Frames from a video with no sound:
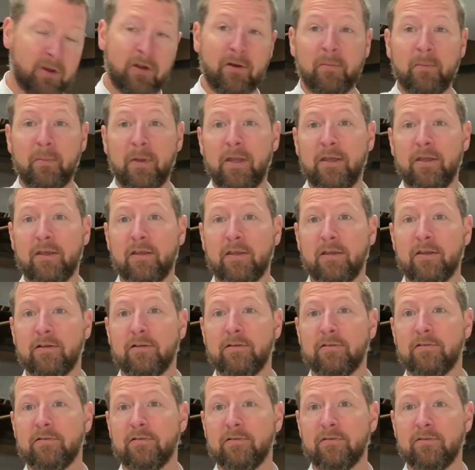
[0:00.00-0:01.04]
to make
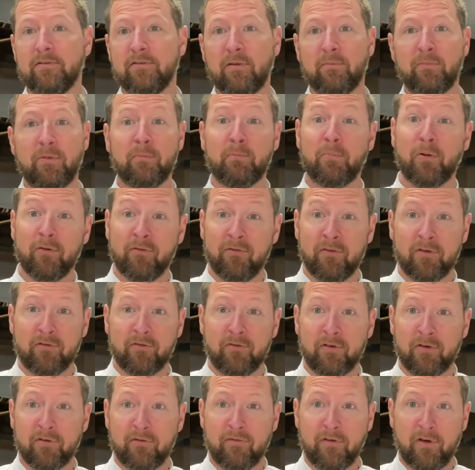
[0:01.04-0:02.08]
something perfect
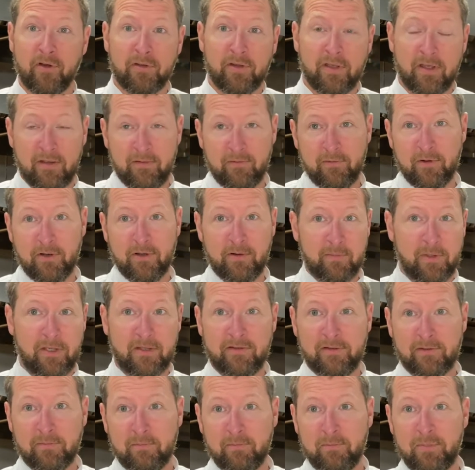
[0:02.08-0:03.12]
for a fall day. We're gonna make
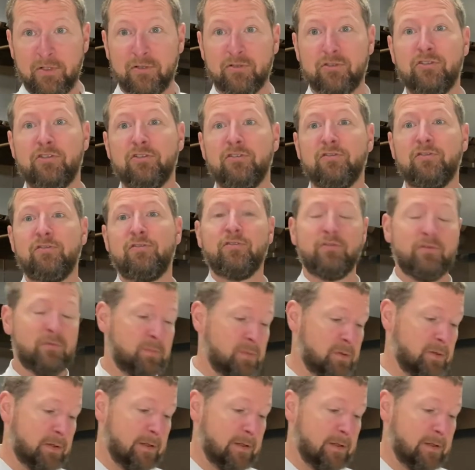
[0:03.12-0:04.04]
some beer cheese soup.